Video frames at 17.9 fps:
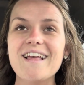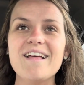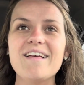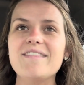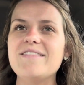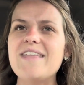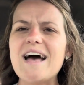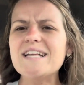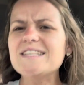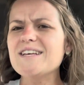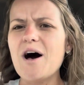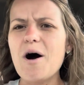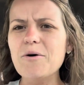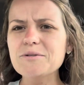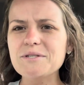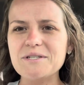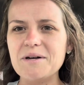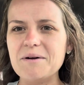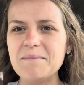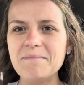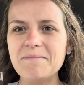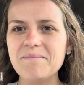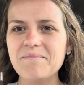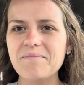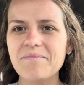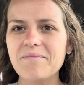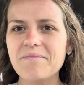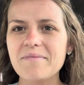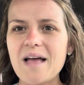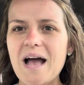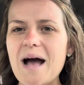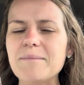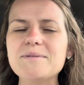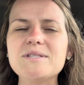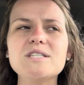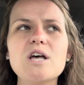that's awesome.
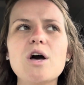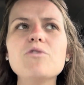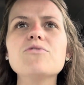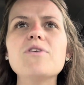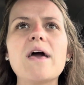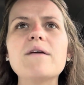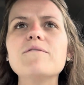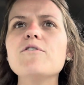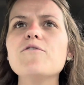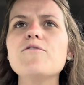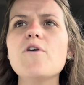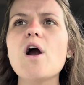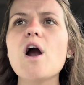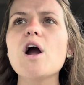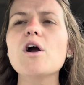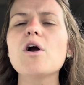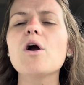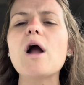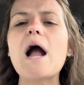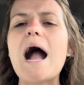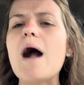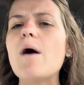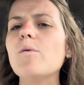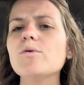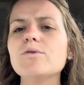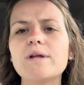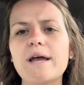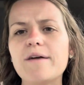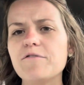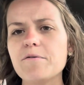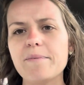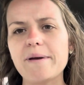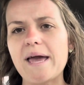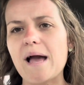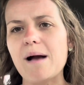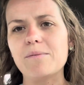I'm so thankful for her. I will never
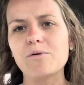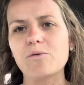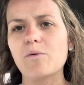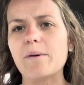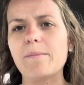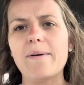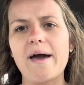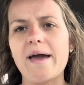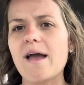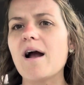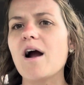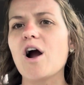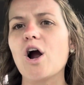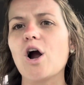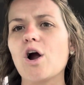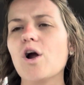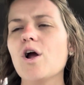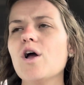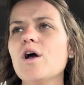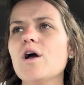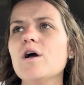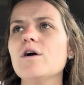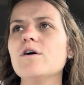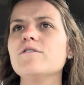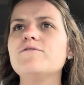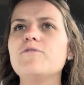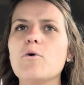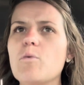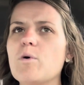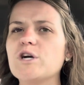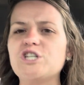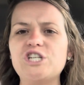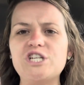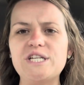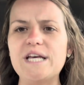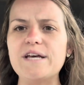be able to repay her for what
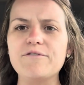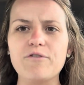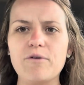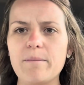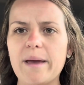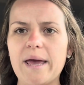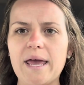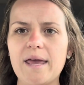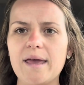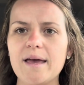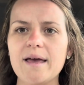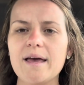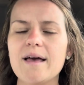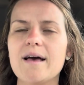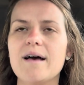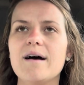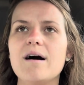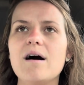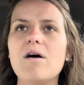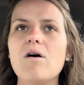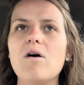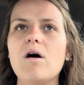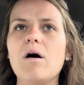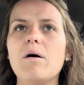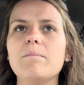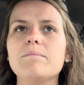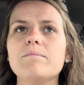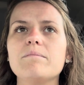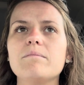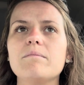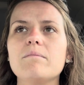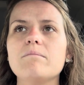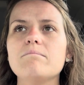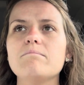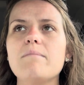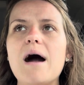she did for me.
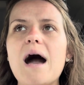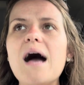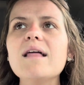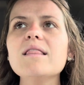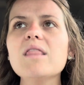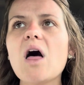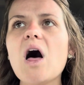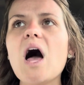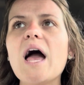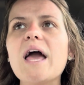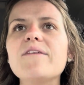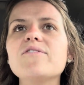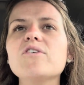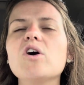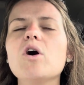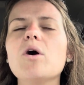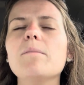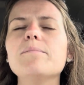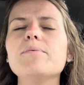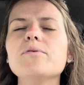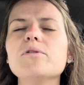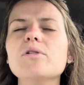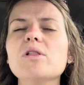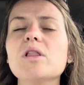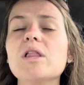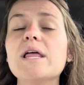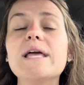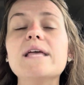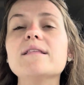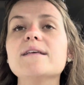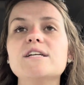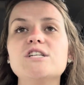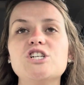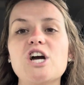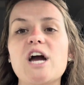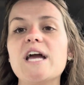My life
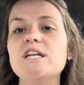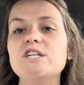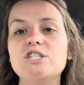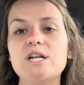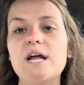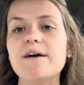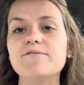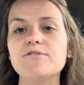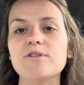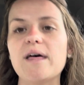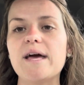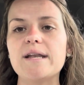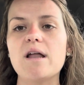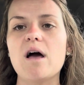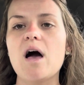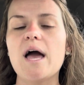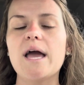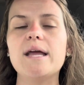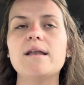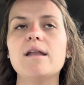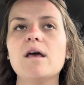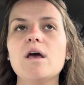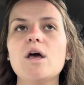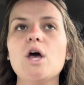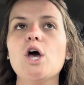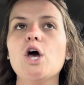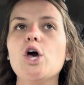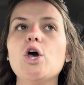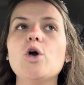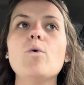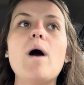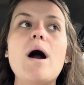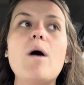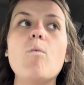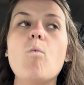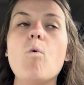completely changed after that night. Who
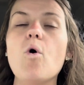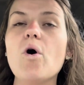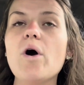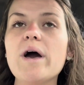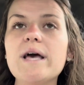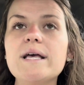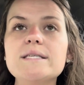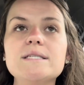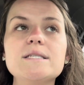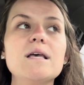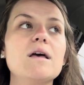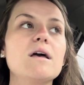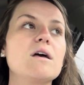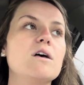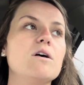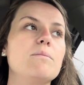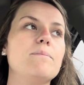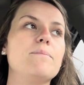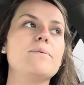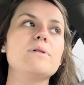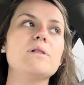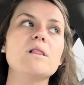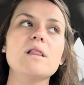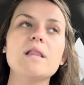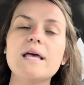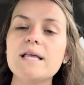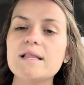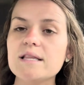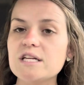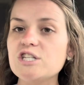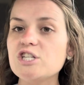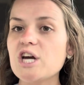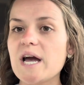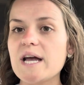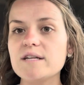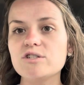I was completely
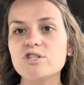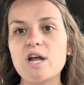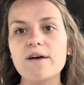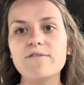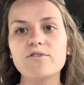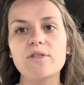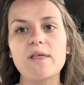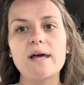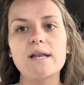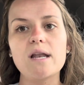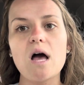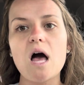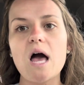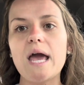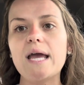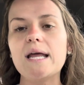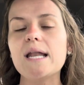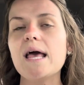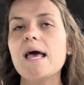changed after that night.